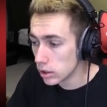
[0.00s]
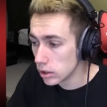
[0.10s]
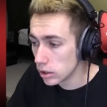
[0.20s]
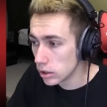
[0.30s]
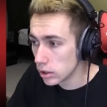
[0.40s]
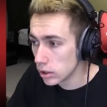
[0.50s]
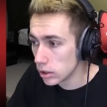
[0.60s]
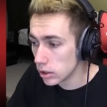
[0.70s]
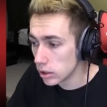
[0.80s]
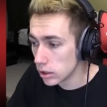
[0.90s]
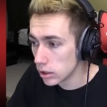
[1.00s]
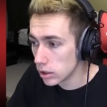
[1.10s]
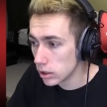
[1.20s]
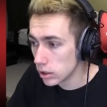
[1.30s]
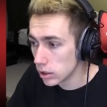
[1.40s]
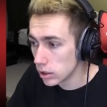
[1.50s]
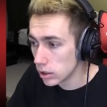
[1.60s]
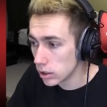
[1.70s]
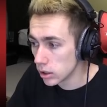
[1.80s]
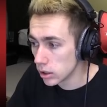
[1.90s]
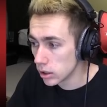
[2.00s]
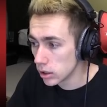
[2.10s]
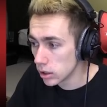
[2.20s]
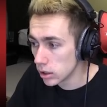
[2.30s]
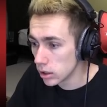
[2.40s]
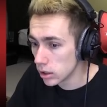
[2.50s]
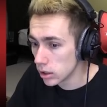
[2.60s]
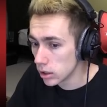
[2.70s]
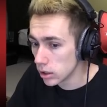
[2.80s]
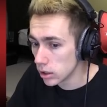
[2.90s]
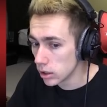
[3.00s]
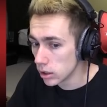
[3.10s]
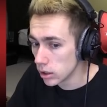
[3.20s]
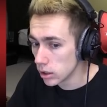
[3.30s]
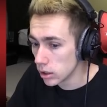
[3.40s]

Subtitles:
(silence)